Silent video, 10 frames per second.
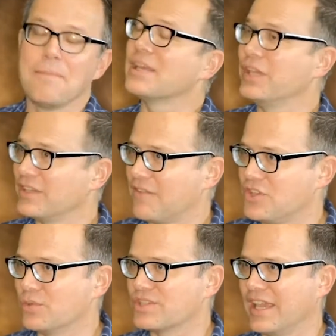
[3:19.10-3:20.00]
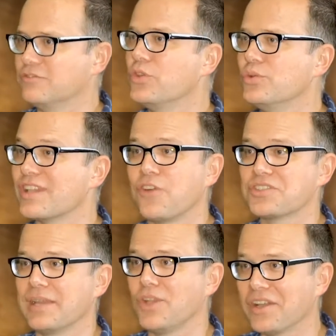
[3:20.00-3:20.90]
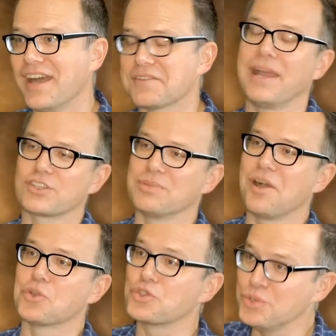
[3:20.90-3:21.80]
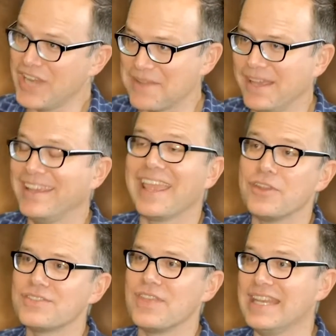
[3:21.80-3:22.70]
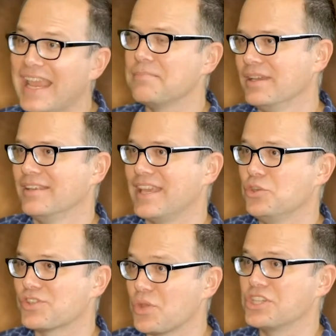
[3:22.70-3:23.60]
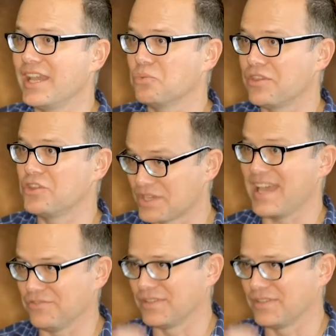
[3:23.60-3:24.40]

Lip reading: But then we even have a note saying if you use a false name long enough, it might actually become your true name if it is the name that you associate with yourself.